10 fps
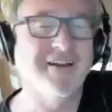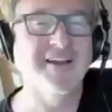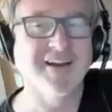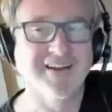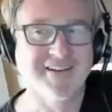
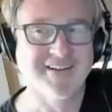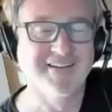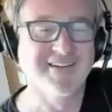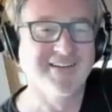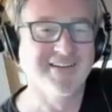
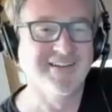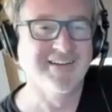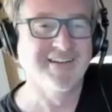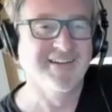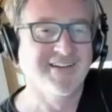He's a
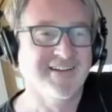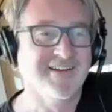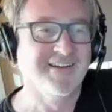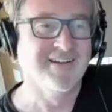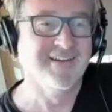
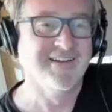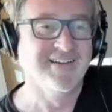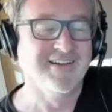larger than life